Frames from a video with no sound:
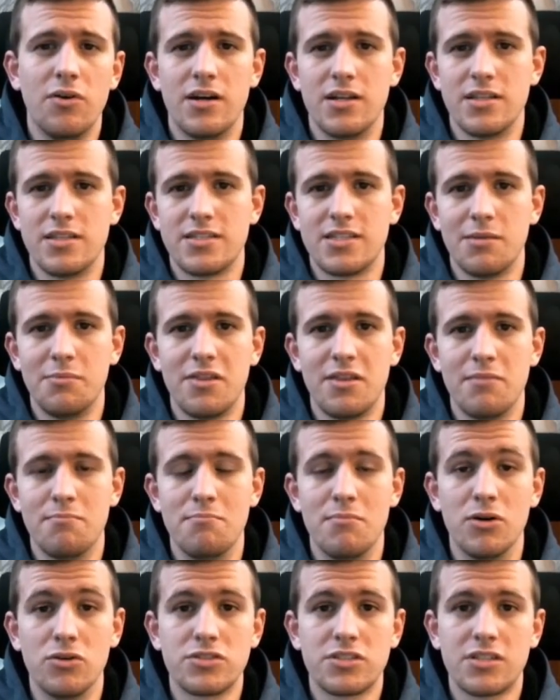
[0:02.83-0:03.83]
on some of the
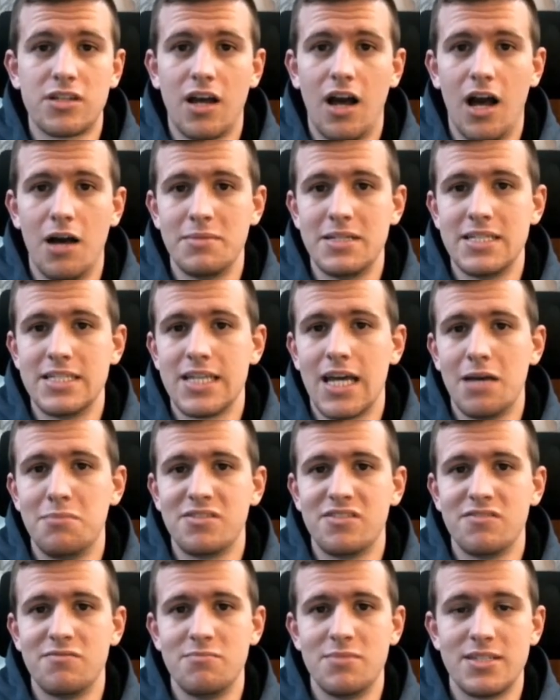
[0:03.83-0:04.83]
most common
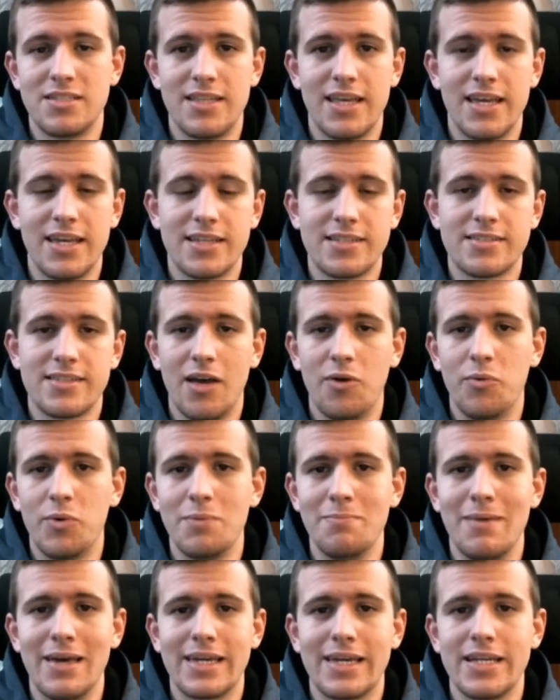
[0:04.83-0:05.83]
types of mistakes that we
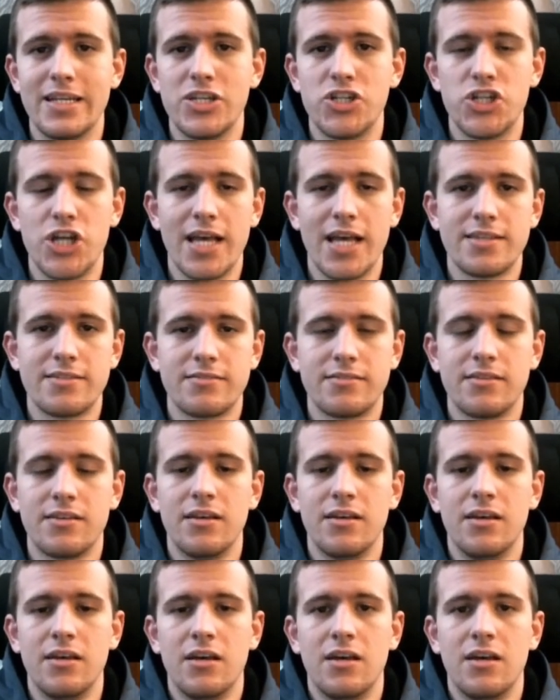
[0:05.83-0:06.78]
make in chess.